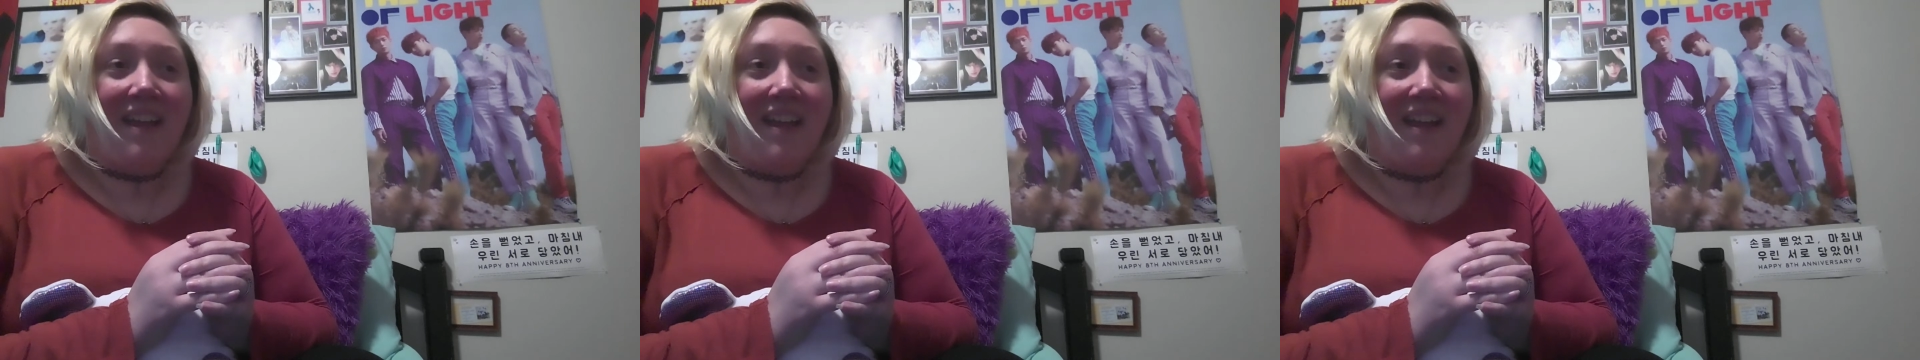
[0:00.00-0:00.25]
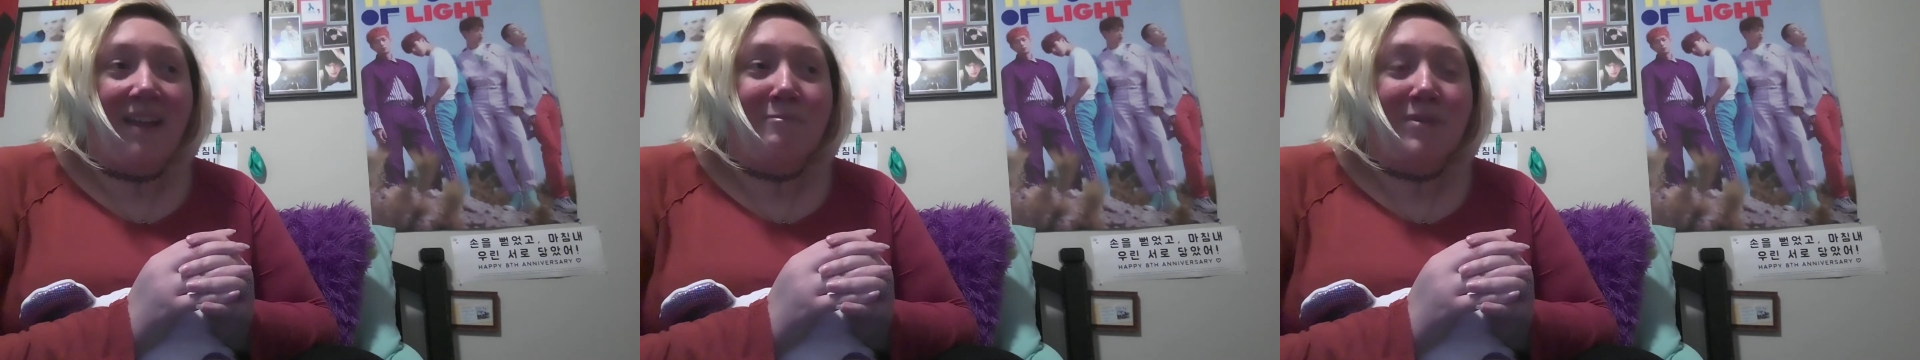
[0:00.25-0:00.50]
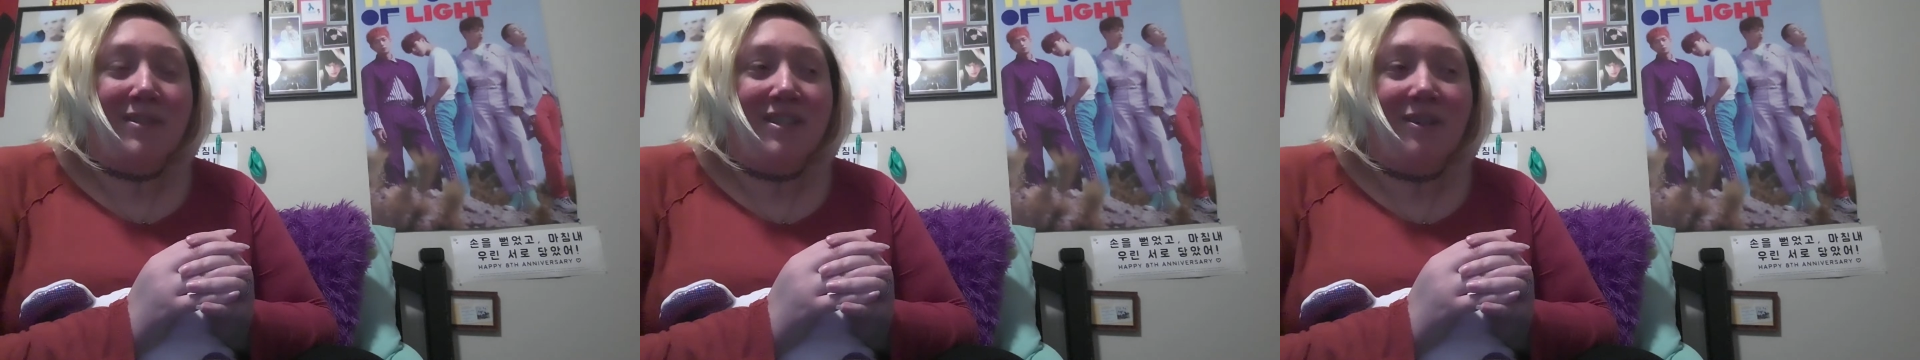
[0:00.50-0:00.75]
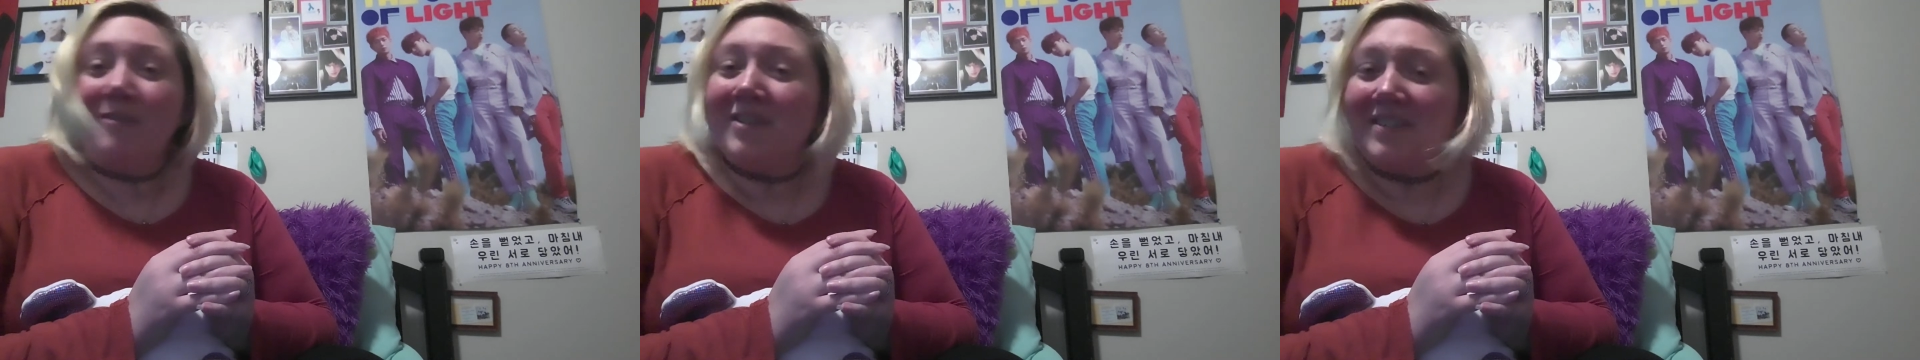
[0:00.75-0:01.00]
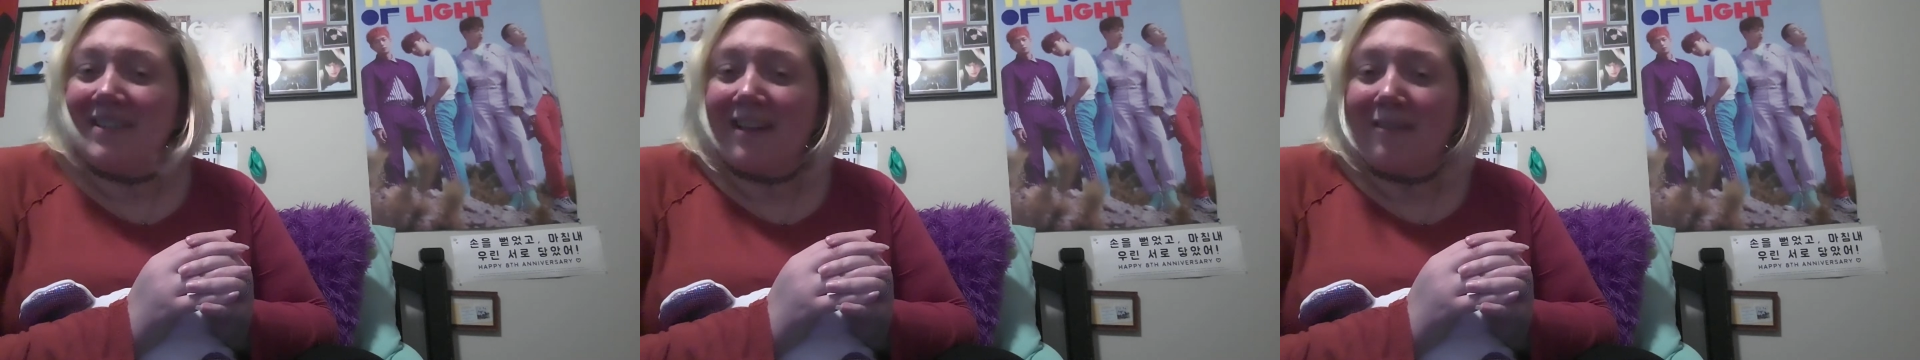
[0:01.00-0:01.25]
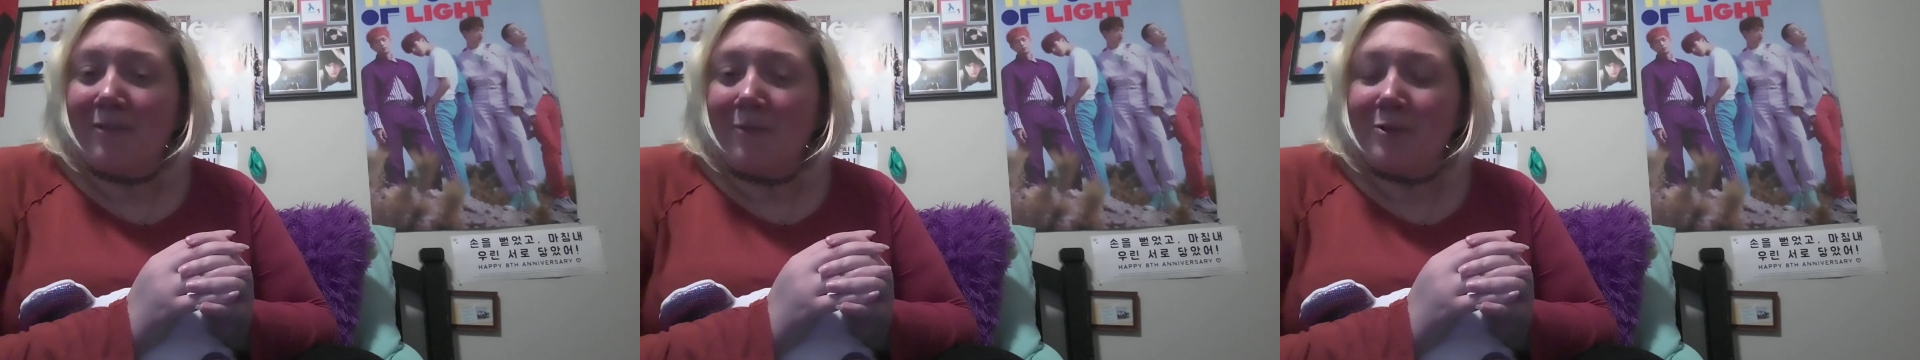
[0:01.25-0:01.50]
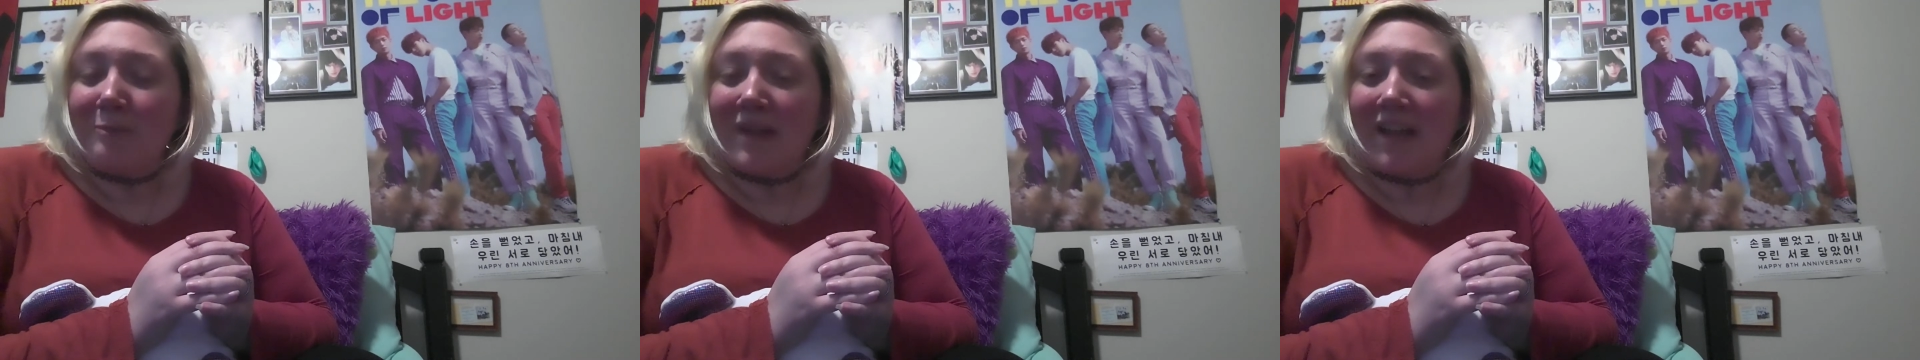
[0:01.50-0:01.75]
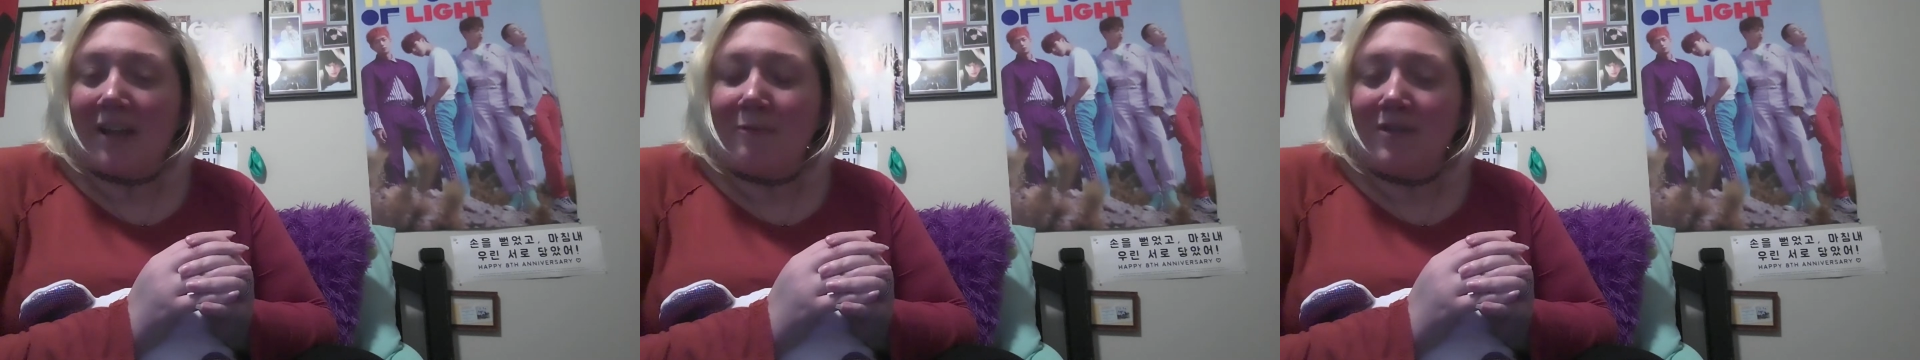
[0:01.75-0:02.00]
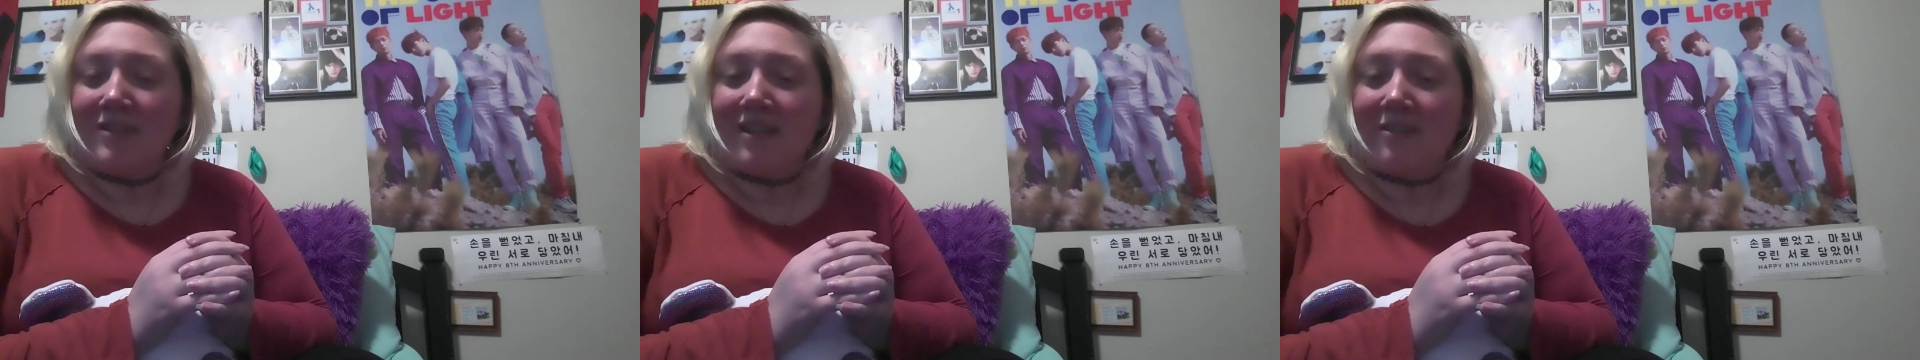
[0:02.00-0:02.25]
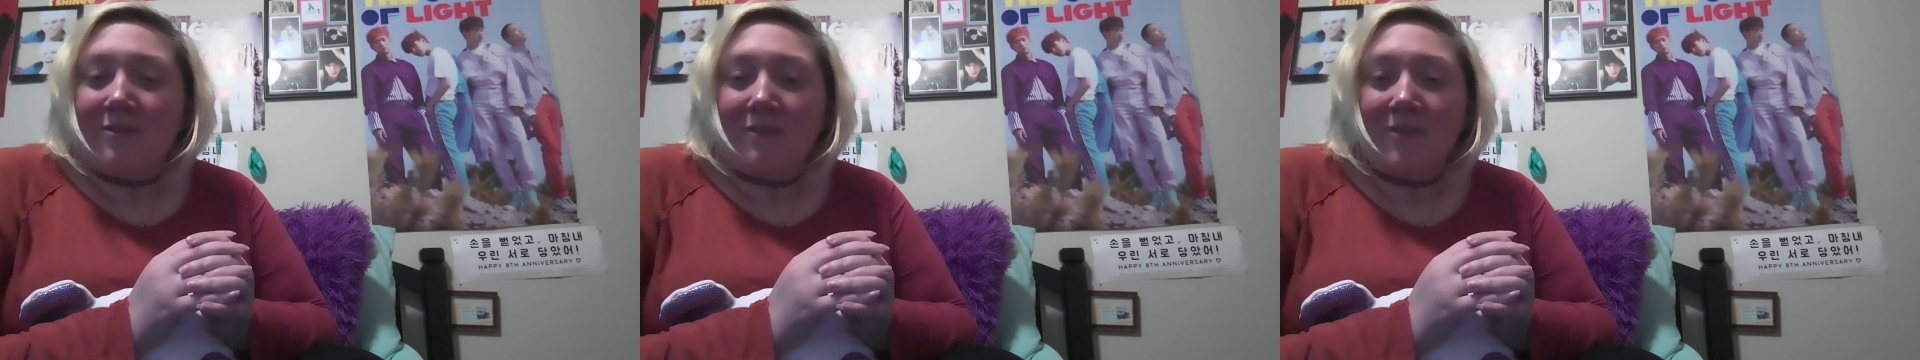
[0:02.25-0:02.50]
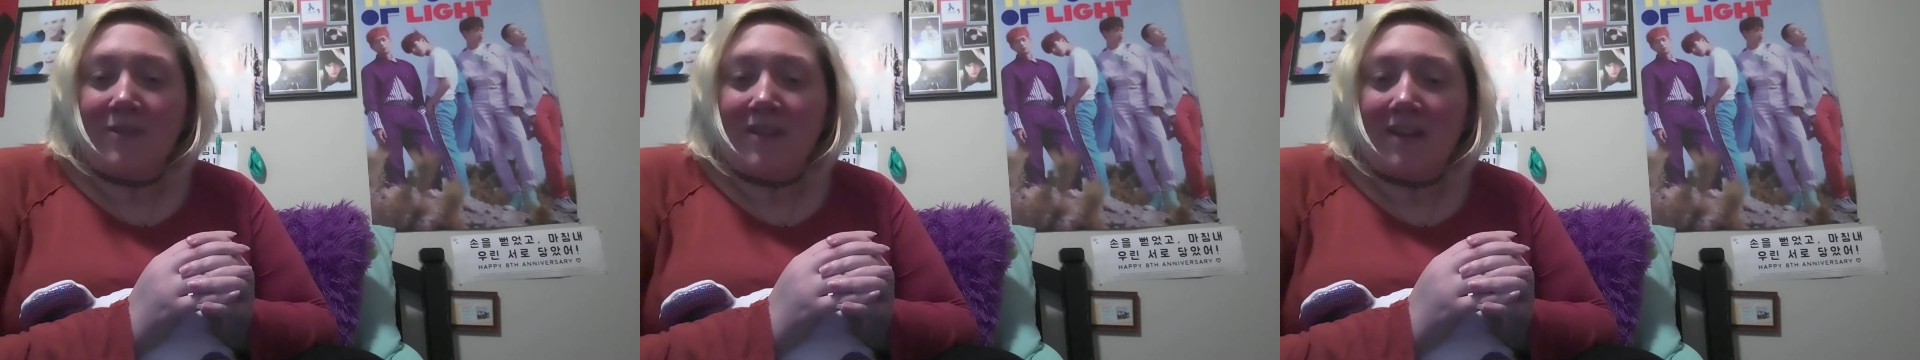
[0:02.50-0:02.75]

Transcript: But the only thing that kept going through my head was I don't know if you